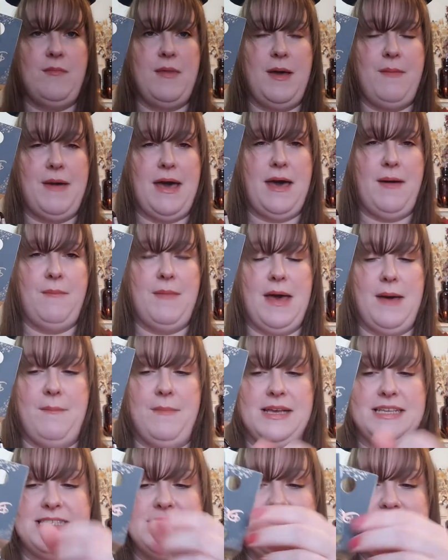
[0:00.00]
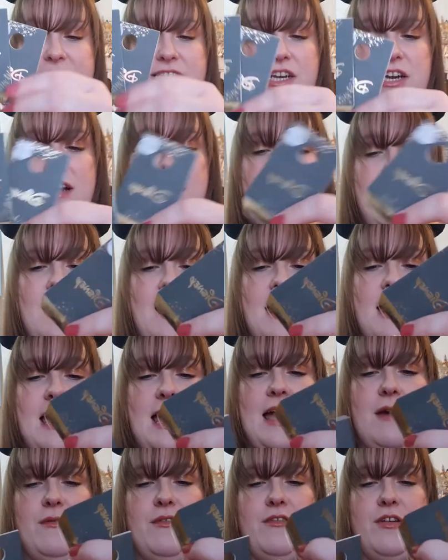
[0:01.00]
my mum and my sister.
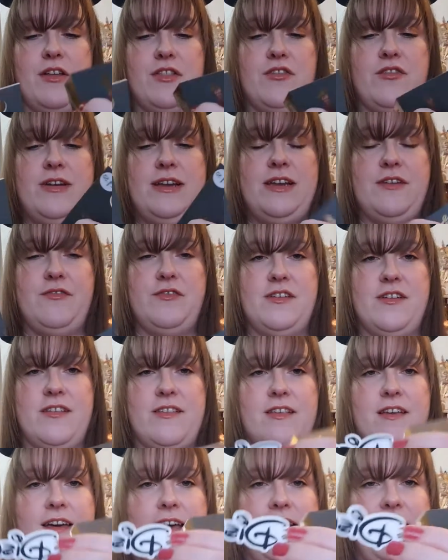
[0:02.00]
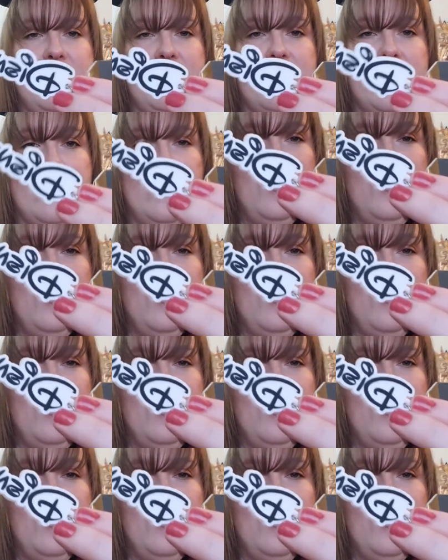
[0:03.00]
And we've got three different designs.